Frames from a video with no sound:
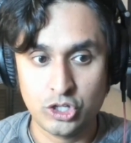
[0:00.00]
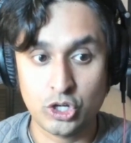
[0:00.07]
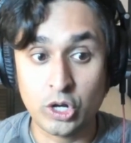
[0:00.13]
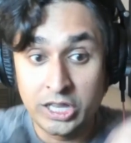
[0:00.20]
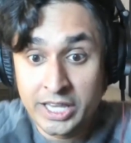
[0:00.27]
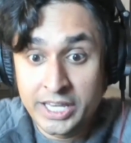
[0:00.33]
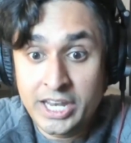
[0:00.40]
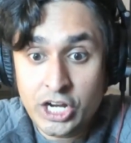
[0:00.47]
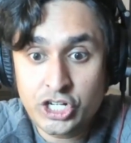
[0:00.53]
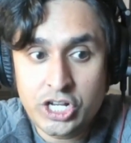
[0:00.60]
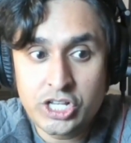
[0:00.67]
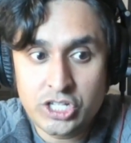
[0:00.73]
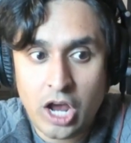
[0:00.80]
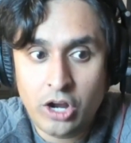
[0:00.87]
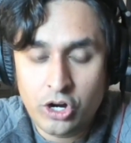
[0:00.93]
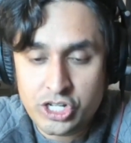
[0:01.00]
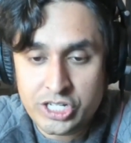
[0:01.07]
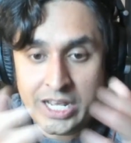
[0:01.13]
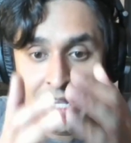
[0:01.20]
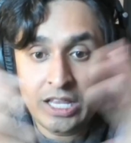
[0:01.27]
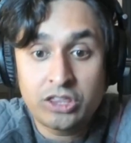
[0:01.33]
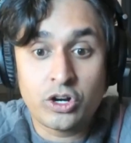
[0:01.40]
So clinicians
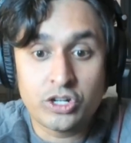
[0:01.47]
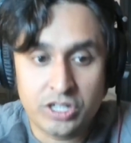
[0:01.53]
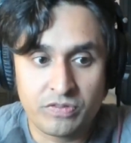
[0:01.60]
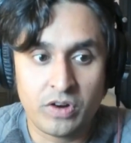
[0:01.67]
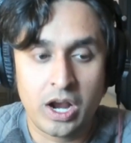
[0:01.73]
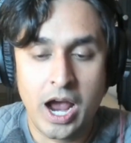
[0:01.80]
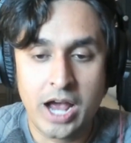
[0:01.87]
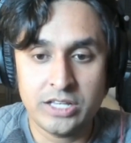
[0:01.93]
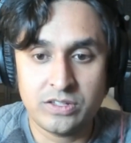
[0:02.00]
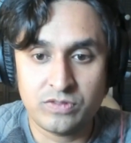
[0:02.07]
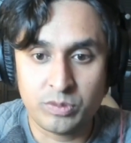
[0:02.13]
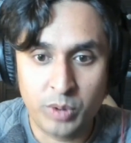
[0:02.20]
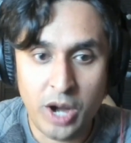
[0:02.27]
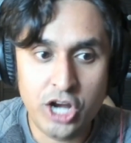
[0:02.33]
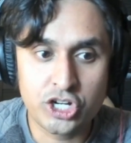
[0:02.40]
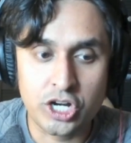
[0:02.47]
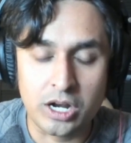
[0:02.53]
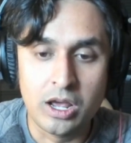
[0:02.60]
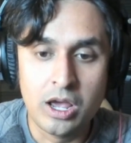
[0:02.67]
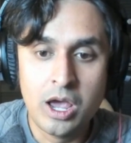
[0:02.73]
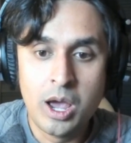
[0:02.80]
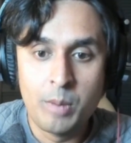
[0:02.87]
understand that there are different kinds of
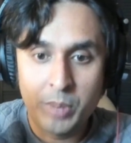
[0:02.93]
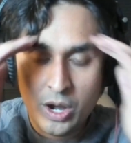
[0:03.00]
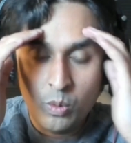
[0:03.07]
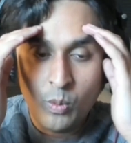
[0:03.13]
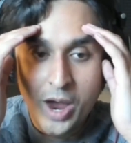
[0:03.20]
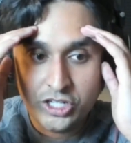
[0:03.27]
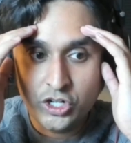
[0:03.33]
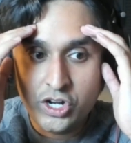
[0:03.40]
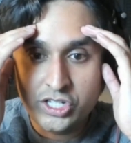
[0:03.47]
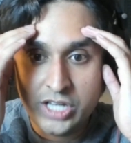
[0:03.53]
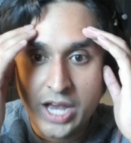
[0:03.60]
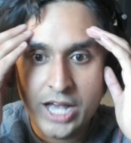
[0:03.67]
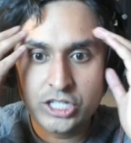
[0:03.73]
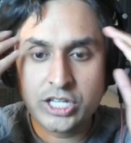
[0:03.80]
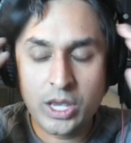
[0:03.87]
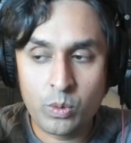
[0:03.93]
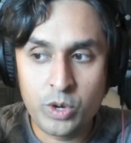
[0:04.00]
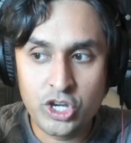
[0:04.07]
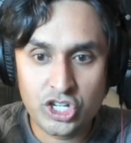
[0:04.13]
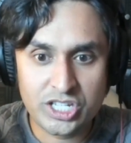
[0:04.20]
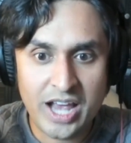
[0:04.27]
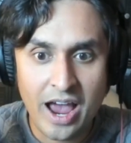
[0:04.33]
depression, but in Western science, like
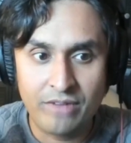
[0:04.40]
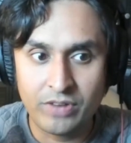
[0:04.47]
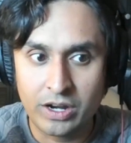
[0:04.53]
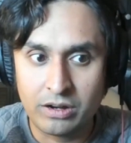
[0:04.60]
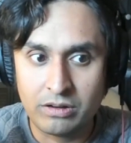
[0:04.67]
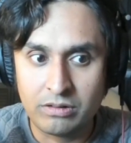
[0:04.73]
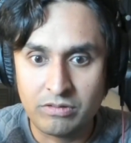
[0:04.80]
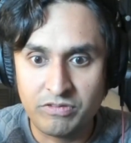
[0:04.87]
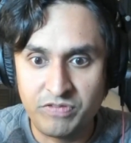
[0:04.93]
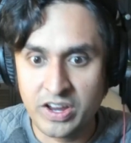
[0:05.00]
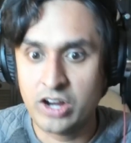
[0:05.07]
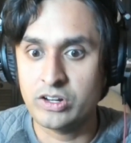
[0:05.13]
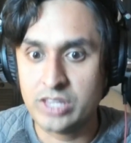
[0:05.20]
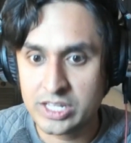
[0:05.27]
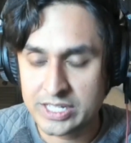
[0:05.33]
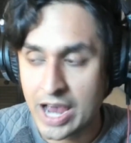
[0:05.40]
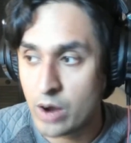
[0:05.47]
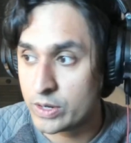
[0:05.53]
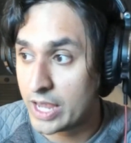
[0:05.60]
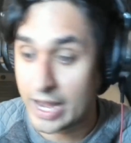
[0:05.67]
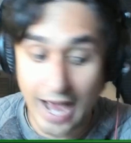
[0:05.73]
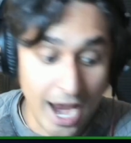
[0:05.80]
we just haven't figured this
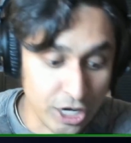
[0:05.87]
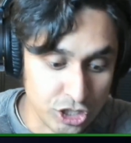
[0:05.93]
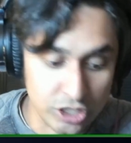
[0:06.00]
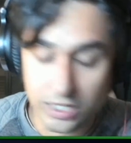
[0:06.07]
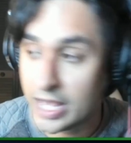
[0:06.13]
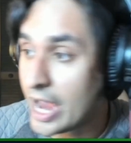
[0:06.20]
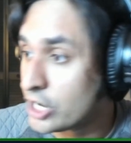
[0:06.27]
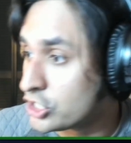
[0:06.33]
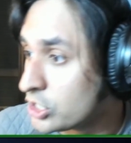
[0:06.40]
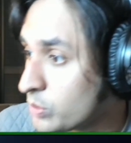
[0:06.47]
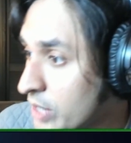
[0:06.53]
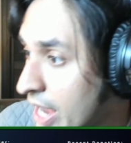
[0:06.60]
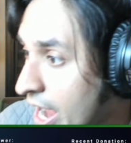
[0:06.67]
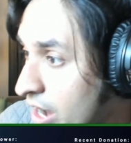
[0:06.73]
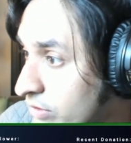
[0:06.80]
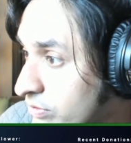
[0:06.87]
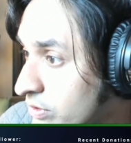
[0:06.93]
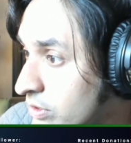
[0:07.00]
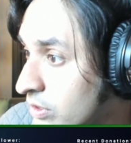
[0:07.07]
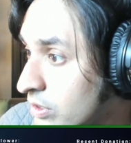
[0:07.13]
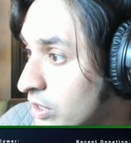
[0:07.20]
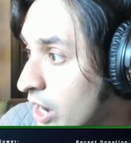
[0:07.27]
out yet. Actually, actually, we have.
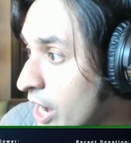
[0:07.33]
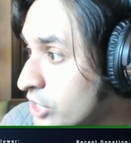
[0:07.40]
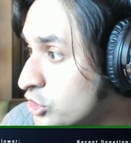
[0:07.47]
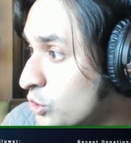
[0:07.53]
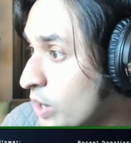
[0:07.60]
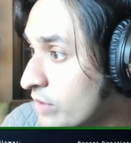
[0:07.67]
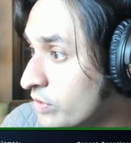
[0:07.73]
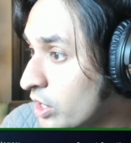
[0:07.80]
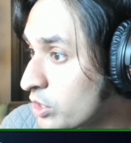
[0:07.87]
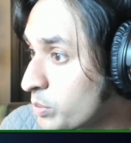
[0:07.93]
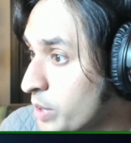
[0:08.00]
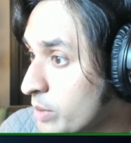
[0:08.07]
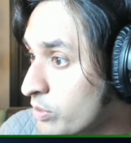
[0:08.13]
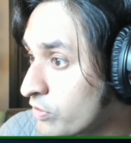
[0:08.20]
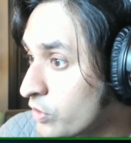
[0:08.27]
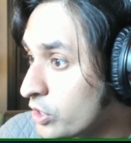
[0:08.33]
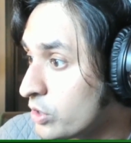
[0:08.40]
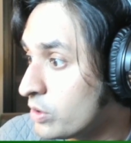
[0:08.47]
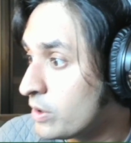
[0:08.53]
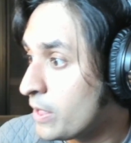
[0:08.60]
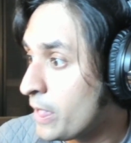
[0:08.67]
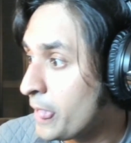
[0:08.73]
I do have another paper for
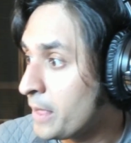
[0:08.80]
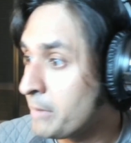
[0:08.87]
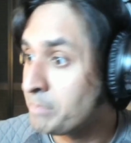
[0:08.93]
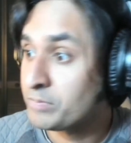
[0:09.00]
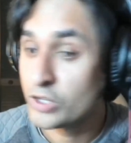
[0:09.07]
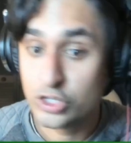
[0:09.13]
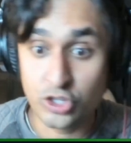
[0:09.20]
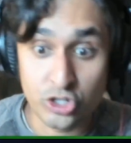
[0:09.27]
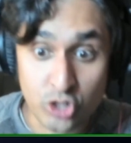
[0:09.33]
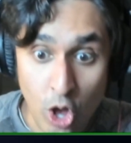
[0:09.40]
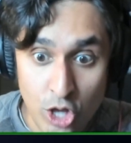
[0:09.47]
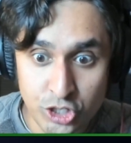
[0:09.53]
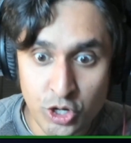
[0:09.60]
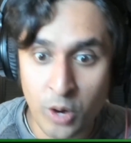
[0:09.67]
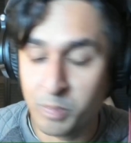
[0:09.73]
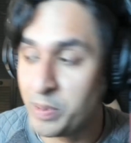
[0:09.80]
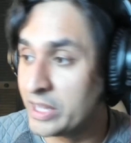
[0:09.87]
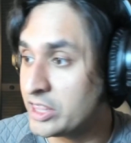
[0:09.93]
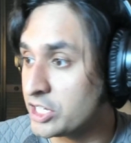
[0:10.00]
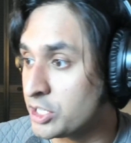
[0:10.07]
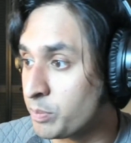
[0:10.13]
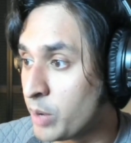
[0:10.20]
you. So there's also a
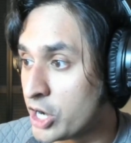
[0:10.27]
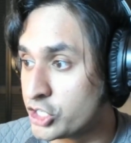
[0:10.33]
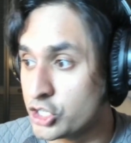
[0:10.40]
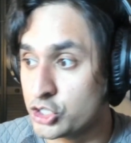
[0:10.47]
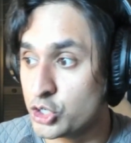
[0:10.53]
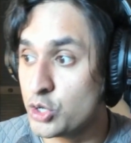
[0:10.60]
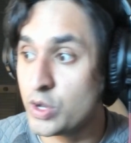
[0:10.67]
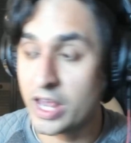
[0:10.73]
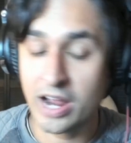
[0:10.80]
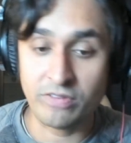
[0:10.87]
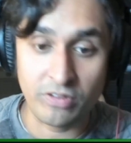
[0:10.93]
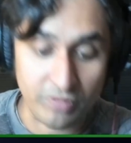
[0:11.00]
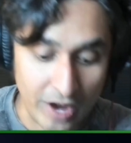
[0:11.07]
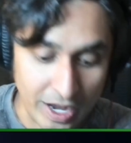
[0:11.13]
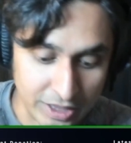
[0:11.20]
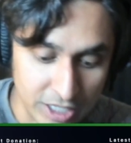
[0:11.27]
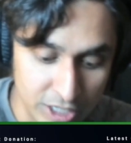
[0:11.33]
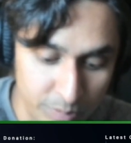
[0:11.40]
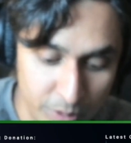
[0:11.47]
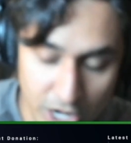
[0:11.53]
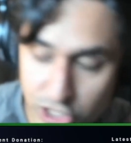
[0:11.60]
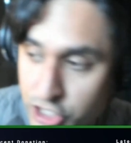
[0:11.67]
Pitta depression. So you can have a
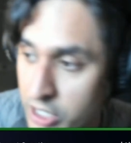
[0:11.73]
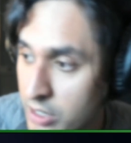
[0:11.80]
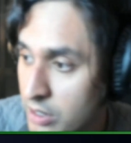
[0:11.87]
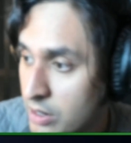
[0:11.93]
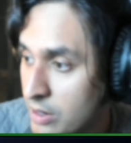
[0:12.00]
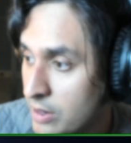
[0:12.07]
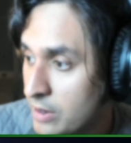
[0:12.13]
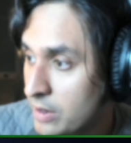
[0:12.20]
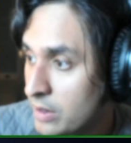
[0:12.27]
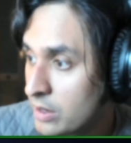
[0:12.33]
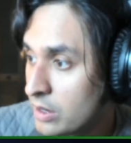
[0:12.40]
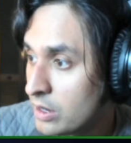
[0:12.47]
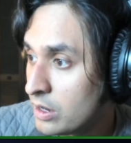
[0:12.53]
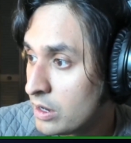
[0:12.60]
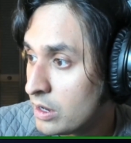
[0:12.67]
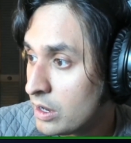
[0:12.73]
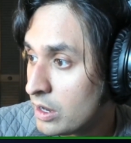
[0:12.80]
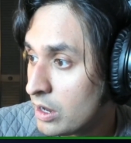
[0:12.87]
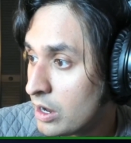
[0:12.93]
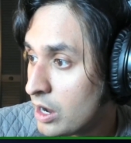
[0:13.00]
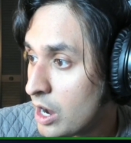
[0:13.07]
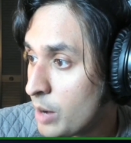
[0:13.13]
Vata depression,
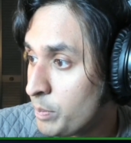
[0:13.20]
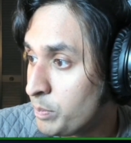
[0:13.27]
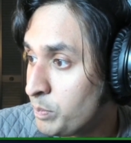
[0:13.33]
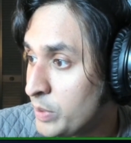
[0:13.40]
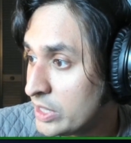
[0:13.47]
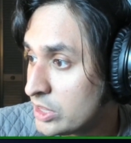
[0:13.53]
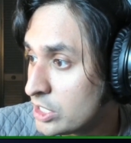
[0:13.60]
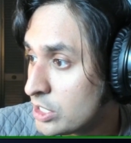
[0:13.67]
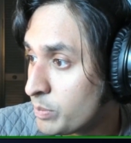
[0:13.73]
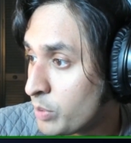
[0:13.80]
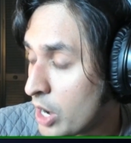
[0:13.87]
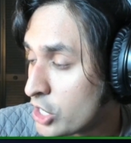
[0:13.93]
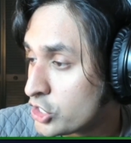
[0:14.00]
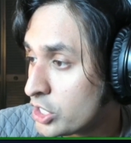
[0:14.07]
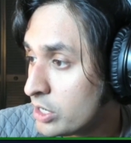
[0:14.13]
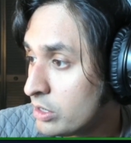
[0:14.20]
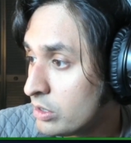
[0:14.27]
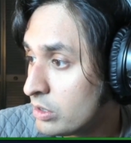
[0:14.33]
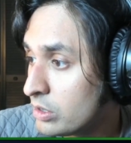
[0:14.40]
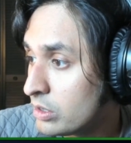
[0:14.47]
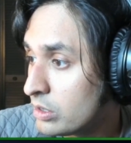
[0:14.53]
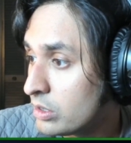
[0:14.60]
a Pitta depression,